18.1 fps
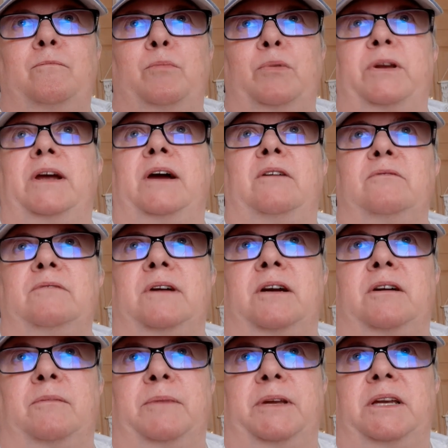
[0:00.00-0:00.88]
put out
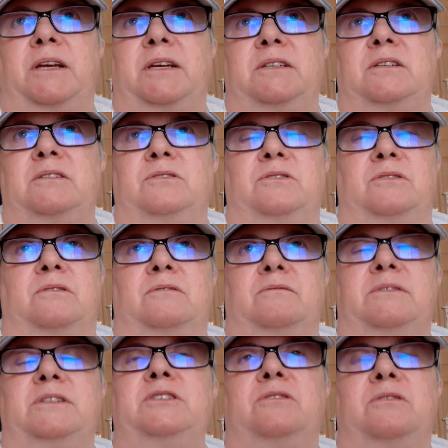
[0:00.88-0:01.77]
recommendations or
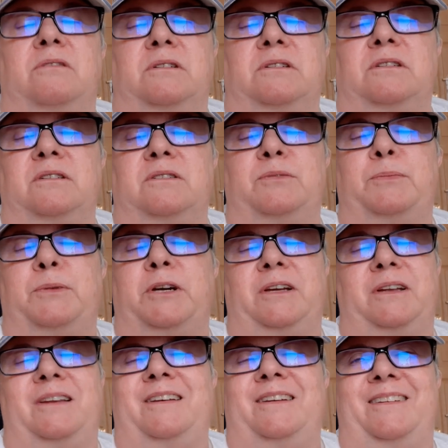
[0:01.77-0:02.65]
resources but